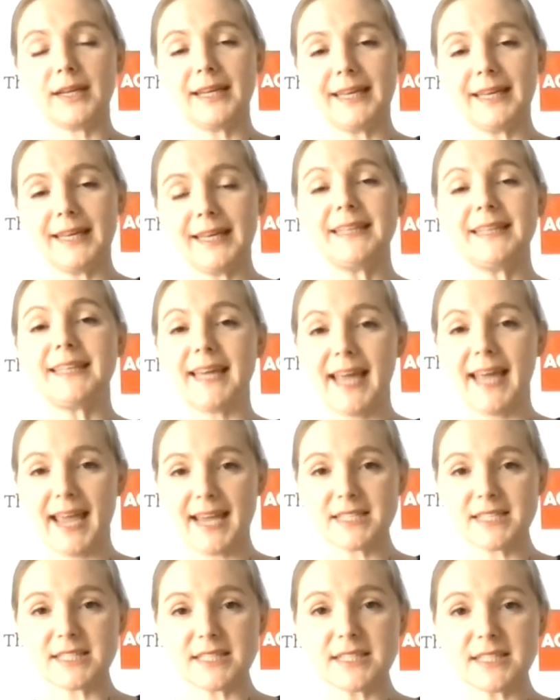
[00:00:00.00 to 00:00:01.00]
in the
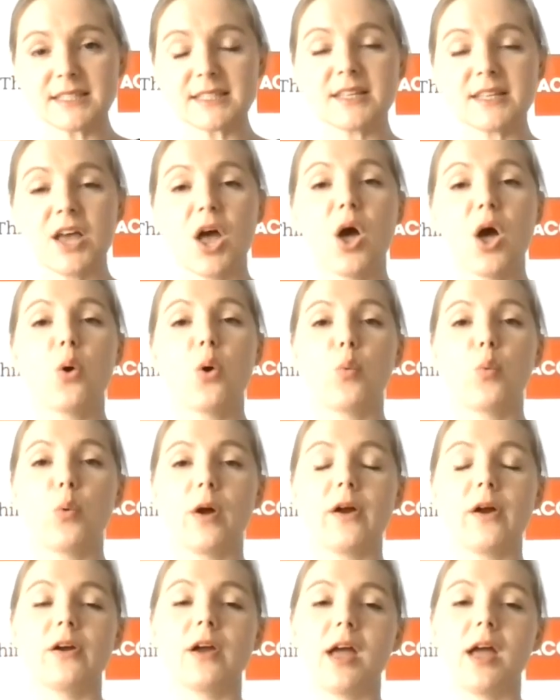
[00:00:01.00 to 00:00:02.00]
cases
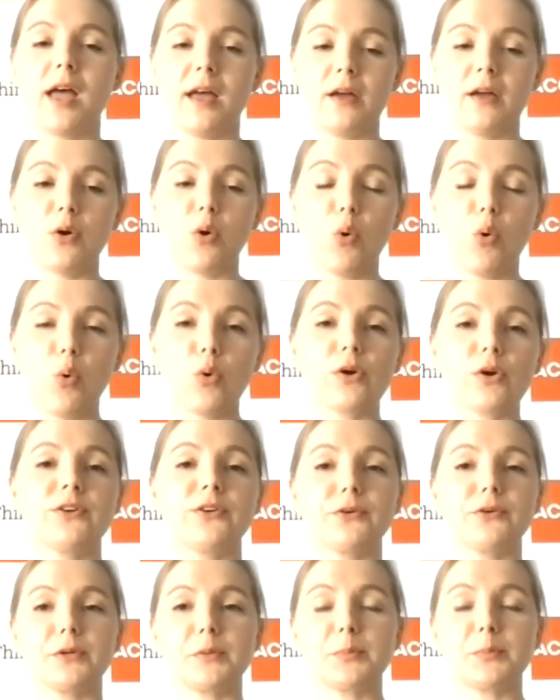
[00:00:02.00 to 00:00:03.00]
where an
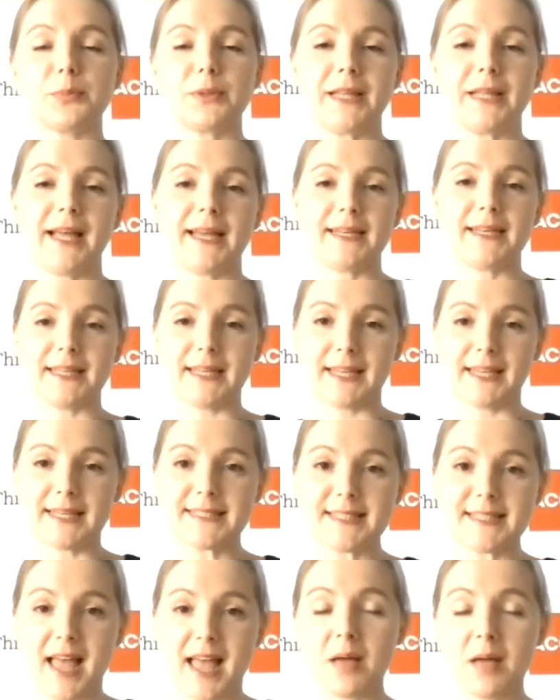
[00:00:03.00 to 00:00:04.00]
ordinary planned
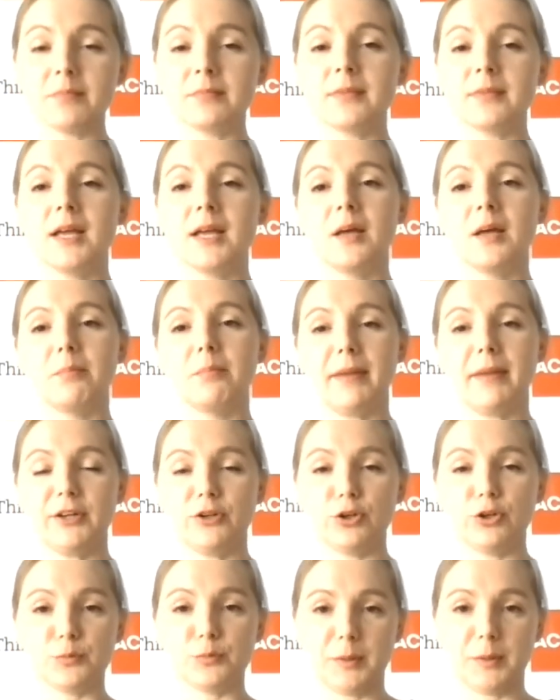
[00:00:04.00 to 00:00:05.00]
exam may
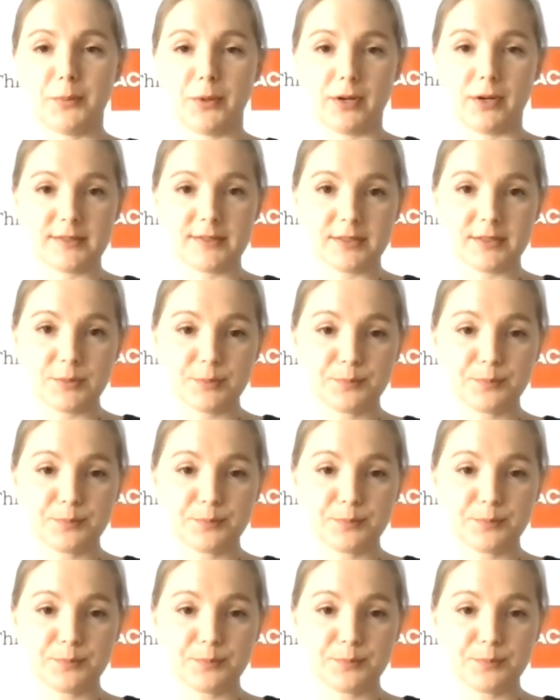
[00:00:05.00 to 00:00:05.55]
not be passed.